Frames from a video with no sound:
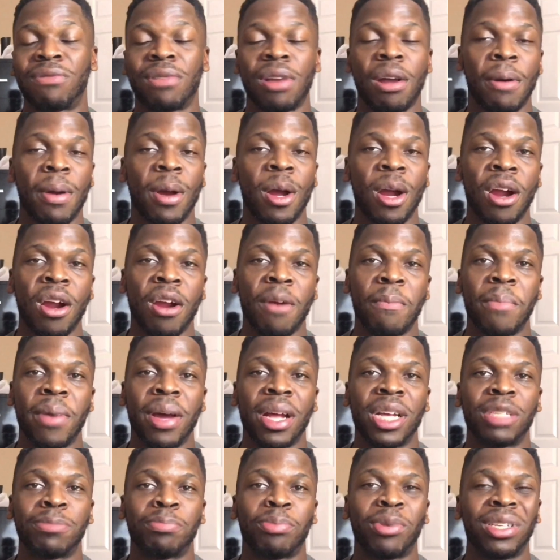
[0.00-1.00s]
what I heard, but
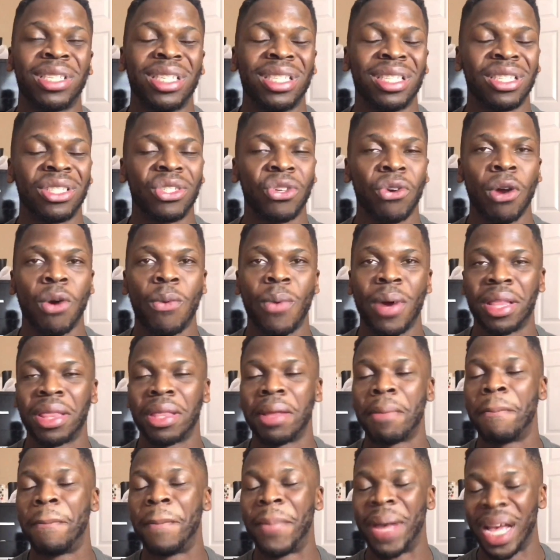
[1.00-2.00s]
his preseason showing wasn't
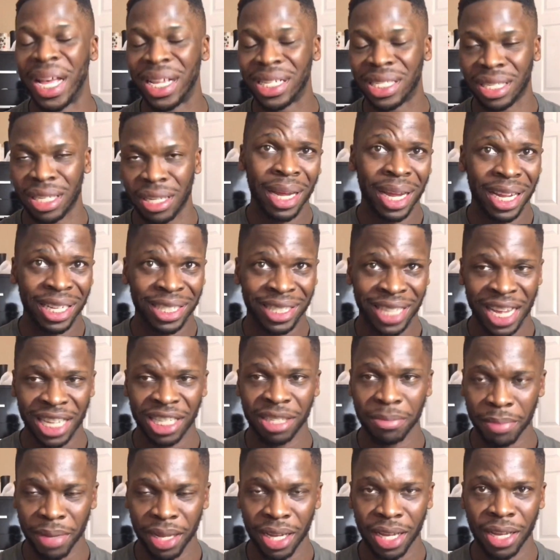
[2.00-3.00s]
the best. And
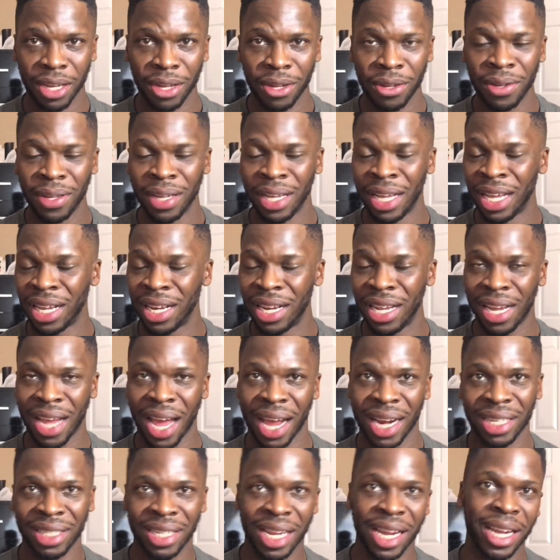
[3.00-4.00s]
Taysom Hill, he looked
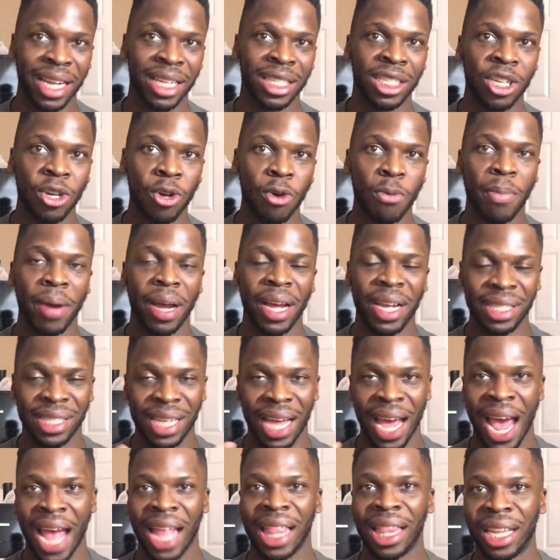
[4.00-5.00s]
kind of shaky too, but he's
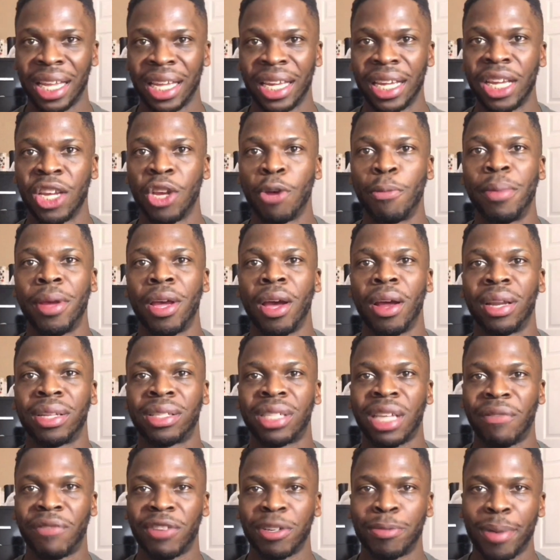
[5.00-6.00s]
an athlete. He'll be on the
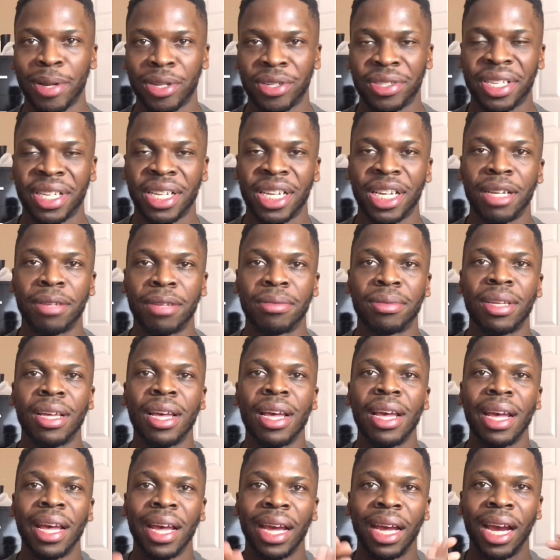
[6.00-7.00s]
team for special teams
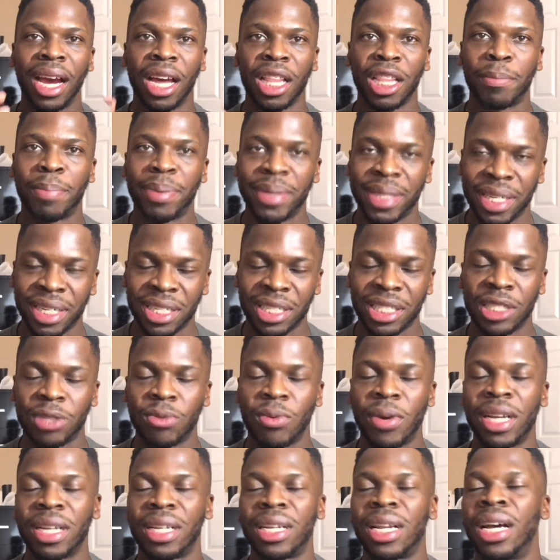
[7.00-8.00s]
and other positions,
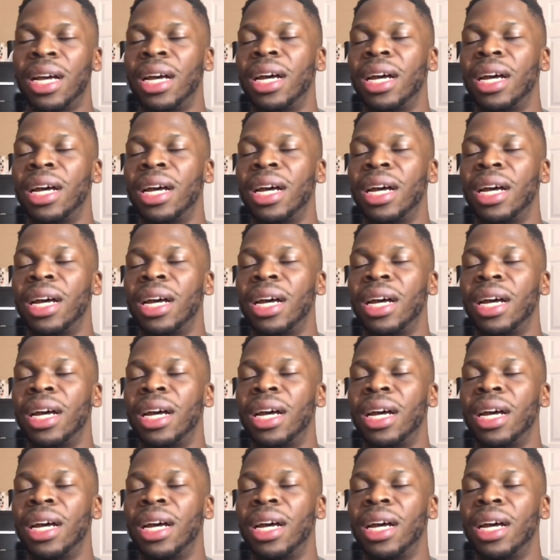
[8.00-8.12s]
what